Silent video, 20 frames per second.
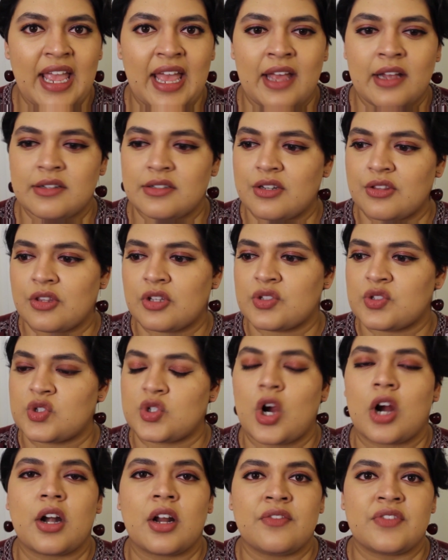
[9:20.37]
and the
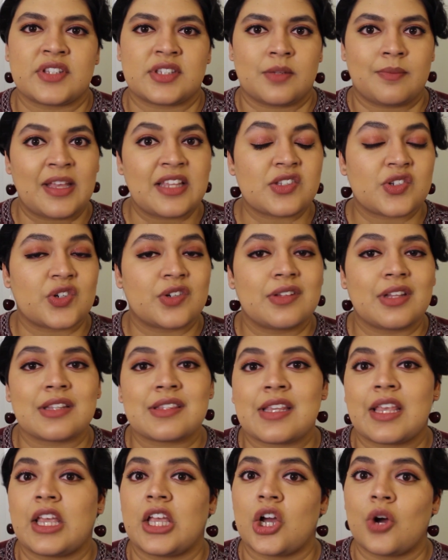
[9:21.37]
start of a semester
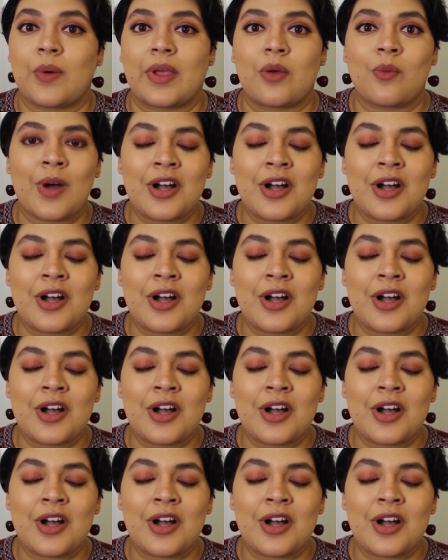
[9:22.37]
that's like going